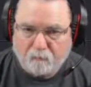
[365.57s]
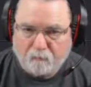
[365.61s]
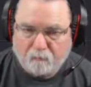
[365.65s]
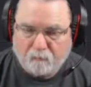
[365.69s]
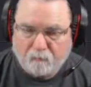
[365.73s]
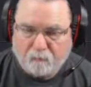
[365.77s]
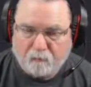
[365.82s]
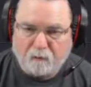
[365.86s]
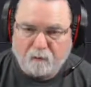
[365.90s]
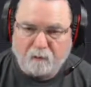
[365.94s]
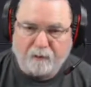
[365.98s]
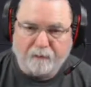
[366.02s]

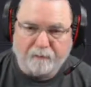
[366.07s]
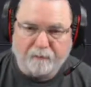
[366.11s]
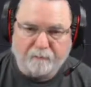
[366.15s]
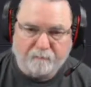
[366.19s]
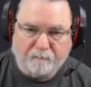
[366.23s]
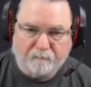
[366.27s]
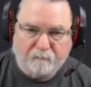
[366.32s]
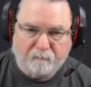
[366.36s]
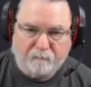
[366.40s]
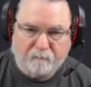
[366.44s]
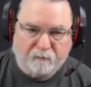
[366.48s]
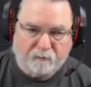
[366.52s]
All right.
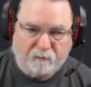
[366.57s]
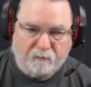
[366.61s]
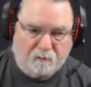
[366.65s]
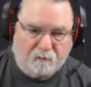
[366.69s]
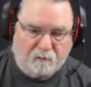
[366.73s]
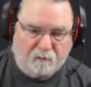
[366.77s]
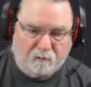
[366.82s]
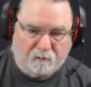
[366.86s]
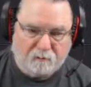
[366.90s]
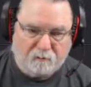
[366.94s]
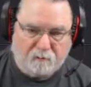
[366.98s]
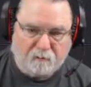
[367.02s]

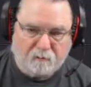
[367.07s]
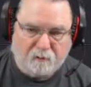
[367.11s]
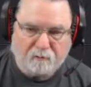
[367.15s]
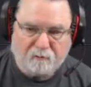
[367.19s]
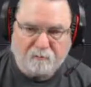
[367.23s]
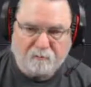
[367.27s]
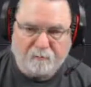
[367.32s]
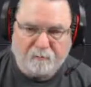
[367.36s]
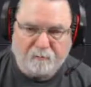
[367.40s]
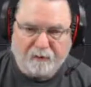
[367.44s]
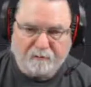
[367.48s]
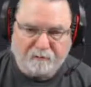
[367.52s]
So that's
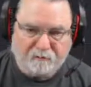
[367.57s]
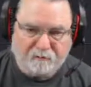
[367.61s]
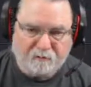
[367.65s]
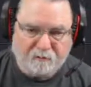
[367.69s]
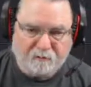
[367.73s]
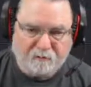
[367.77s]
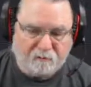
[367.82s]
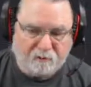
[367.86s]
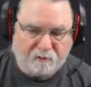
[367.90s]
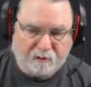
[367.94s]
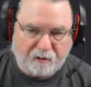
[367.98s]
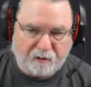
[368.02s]

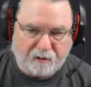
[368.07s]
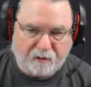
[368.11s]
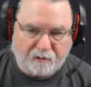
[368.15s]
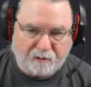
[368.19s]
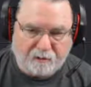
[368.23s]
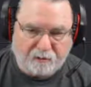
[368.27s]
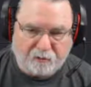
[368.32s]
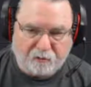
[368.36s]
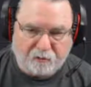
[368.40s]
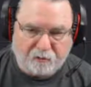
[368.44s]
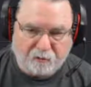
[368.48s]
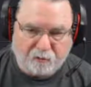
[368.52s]
basically how
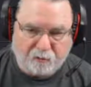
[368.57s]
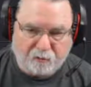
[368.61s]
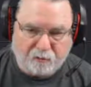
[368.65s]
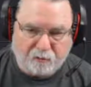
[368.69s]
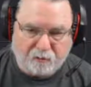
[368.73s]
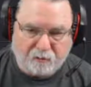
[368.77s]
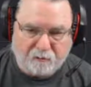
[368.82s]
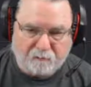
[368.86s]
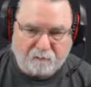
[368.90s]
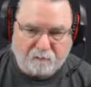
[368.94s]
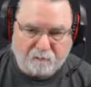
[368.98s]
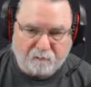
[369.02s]
you do it.
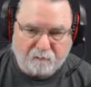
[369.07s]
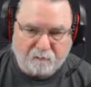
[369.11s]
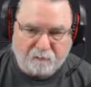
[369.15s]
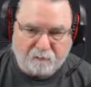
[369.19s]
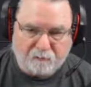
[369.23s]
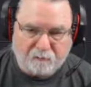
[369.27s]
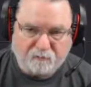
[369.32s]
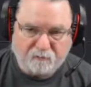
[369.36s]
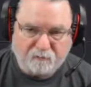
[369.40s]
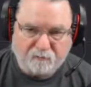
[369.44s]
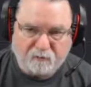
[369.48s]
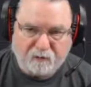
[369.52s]

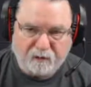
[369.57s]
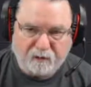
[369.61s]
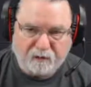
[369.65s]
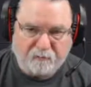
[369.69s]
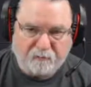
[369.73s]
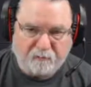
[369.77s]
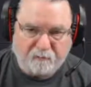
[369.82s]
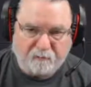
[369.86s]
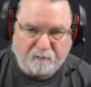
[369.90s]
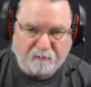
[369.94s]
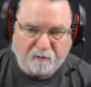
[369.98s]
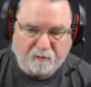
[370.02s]
This is now a
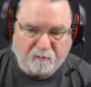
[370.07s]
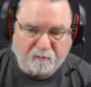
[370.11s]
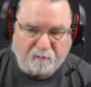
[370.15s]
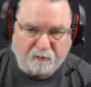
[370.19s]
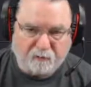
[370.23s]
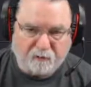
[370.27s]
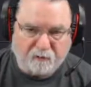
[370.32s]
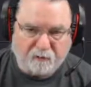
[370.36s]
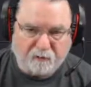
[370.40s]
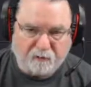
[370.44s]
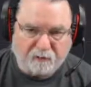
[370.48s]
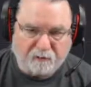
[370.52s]

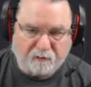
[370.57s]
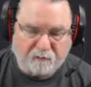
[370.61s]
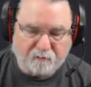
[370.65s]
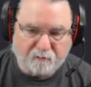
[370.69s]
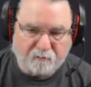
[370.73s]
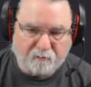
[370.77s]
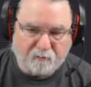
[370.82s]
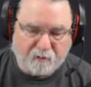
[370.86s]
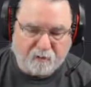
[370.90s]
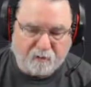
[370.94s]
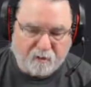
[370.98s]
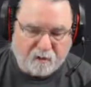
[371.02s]
thumbnail. I
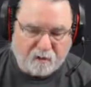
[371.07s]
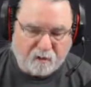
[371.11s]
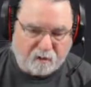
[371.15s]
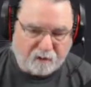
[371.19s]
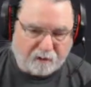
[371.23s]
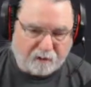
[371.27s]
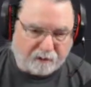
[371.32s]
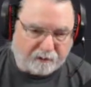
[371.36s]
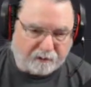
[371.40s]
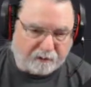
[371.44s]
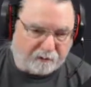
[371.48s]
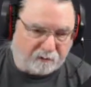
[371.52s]

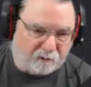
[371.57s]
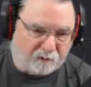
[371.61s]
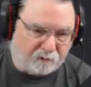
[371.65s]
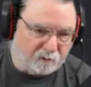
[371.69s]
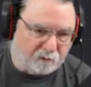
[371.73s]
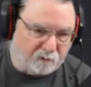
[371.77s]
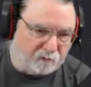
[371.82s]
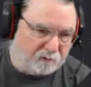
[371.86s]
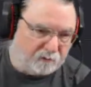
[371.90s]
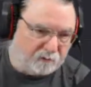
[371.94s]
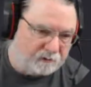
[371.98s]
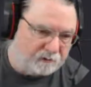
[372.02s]
can do
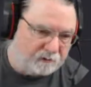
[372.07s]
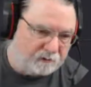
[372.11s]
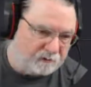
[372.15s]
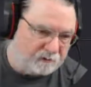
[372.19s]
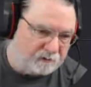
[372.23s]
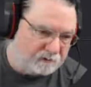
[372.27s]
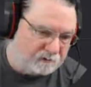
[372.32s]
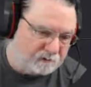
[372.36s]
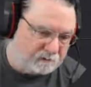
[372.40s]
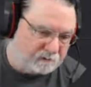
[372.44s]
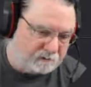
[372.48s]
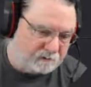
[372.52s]

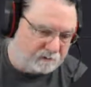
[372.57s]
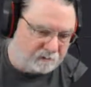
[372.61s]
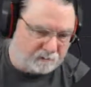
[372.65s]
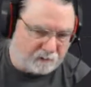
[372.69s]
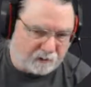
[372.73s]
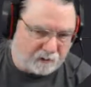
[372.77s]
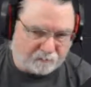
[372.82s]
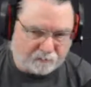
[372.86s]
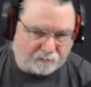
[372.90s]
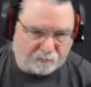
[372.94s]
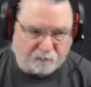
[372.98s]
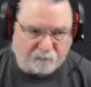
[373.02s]
this a
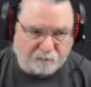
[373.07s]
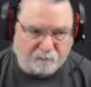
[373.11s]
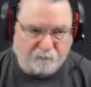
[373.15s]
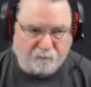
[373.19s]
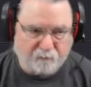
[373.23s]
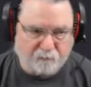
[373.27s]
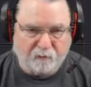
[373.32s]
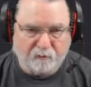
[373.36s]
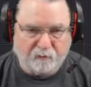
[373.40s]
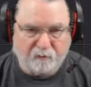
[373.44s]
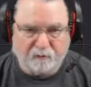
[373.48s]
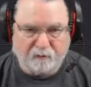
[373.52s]
couple different
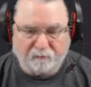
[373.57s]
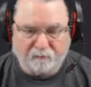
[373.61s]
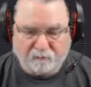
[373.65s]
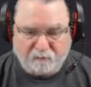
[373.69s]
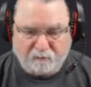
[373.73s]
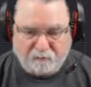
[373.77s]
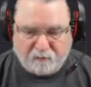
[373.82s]
ways.